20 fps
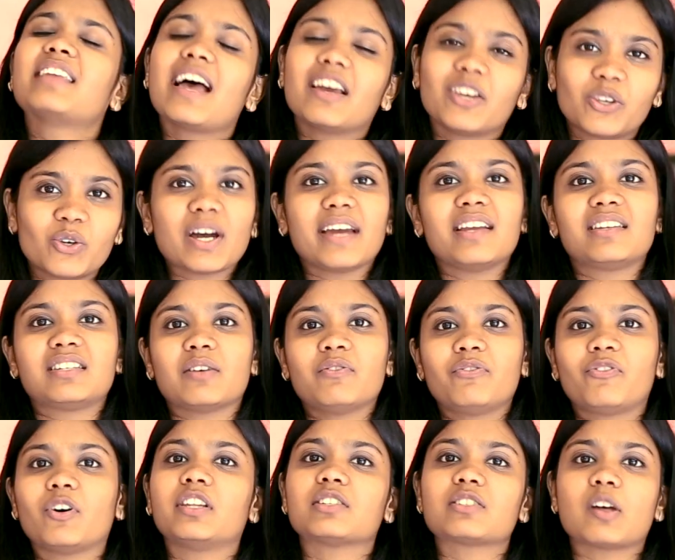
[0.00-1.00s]
Thank you
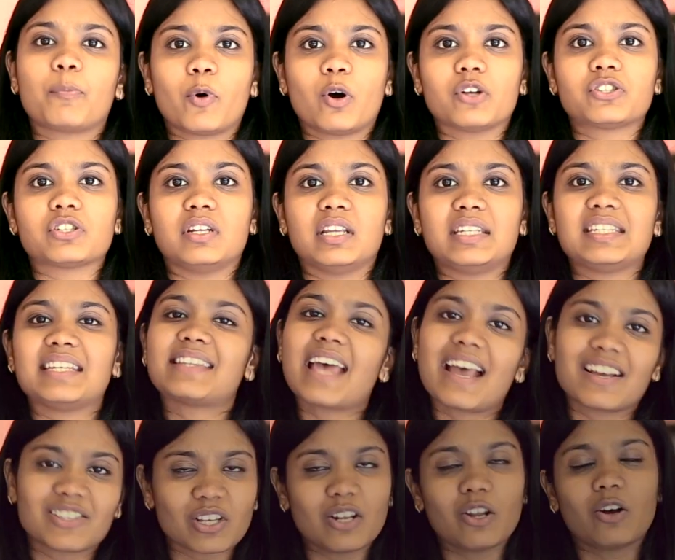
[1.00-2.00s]
ITM for this opportunity.
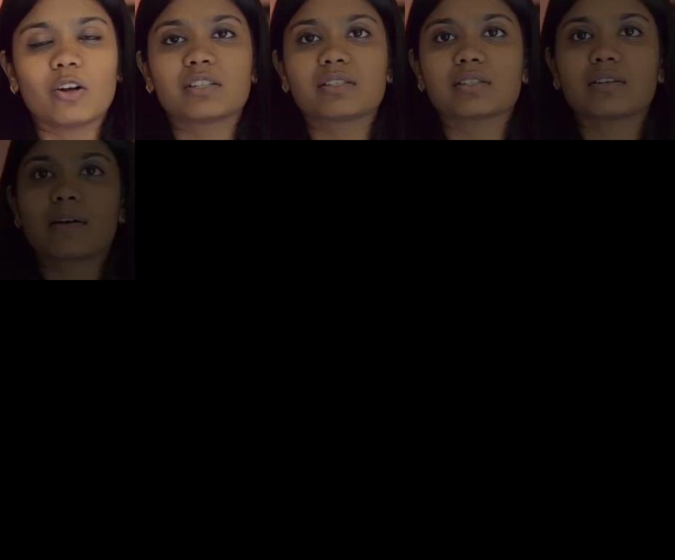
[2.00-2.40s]
Thanks a lot.